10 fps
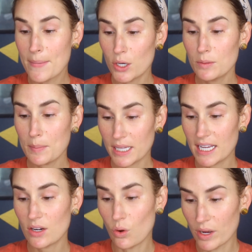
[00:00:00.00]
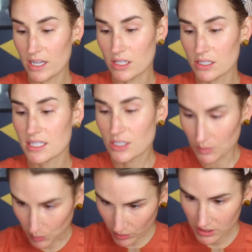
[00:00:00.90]
Potent plant oils
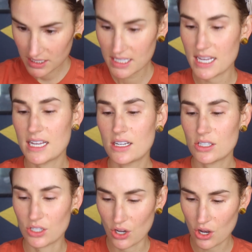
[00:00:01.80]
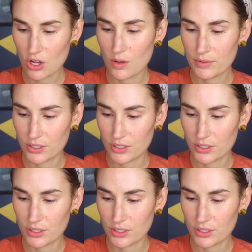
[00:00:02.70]
support skin to calm,